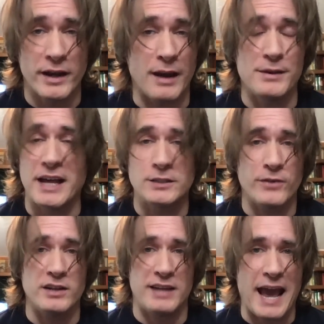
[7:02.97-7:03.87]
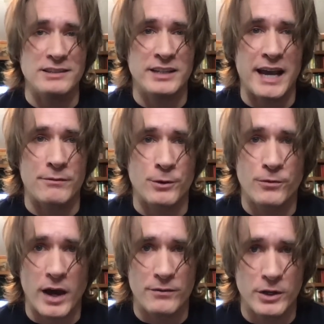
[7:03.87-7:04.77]
I mean, that's fantastic after
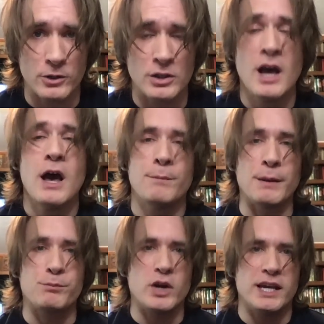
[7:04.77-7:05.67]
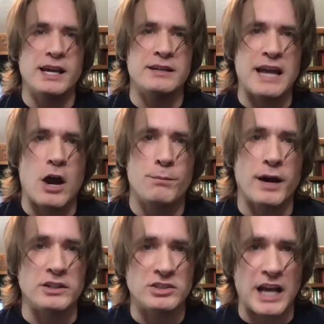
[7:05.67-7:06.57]
5 years. But breaking it down by
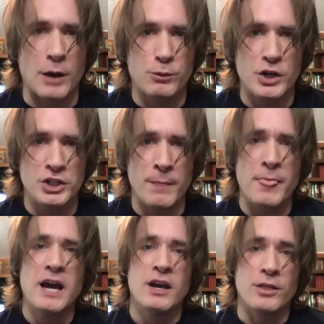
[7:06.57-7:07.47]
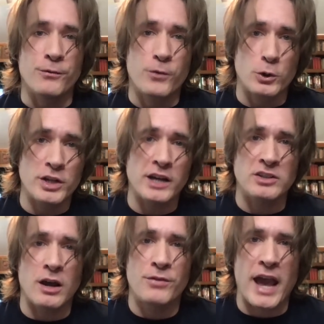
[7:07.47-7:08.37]
scalp region, the vertex
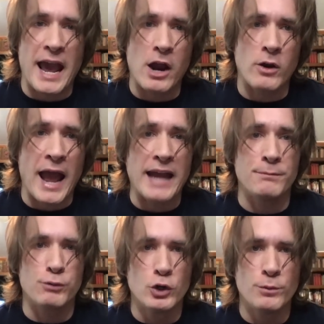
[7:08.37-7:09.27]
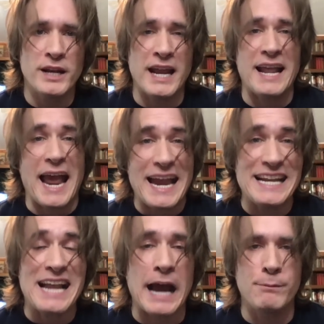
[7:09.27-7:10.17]
of the hair had improvement in
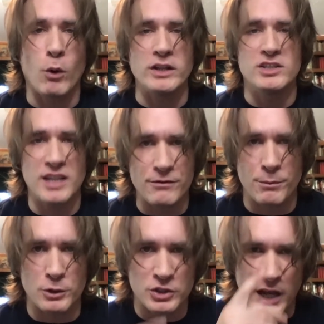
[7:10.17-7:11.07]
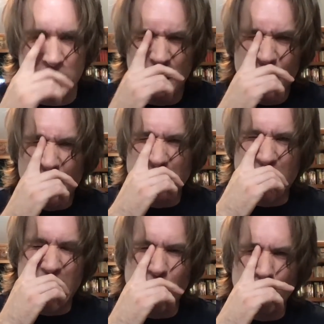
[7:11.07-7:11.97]
89.7%, and the
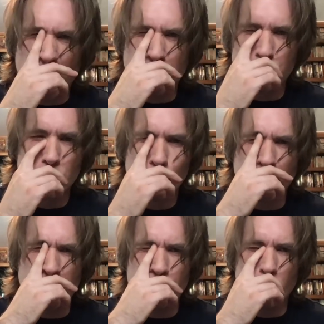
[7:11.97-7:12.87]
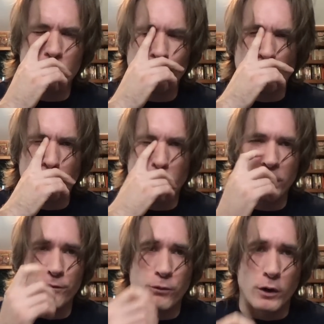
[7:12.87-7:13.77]
hairline improved in
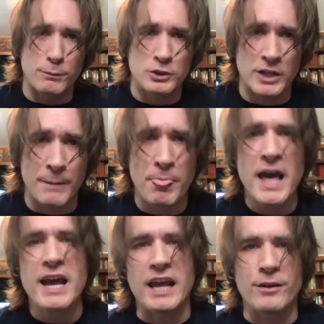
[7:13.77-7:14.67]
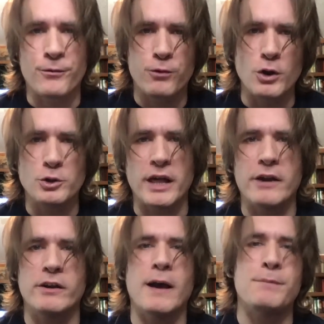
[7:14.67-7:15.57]
44.4%, and the frontal
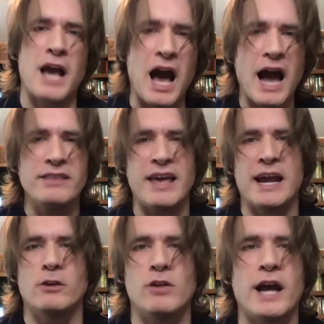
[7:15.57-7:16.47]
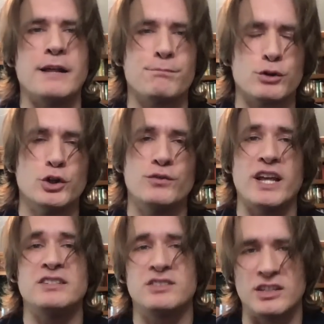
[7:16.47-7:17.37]
area behind the hairline improved
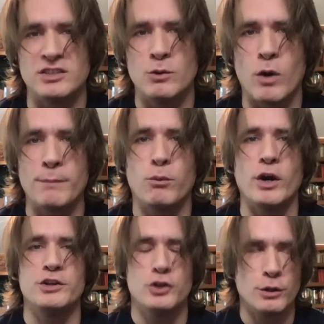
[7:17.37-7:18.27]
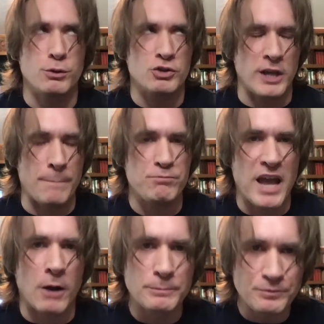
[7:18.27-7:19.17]
in 61.2%.
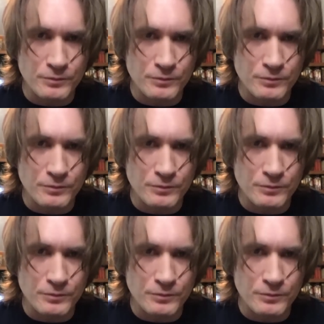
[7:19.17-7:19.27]
Now,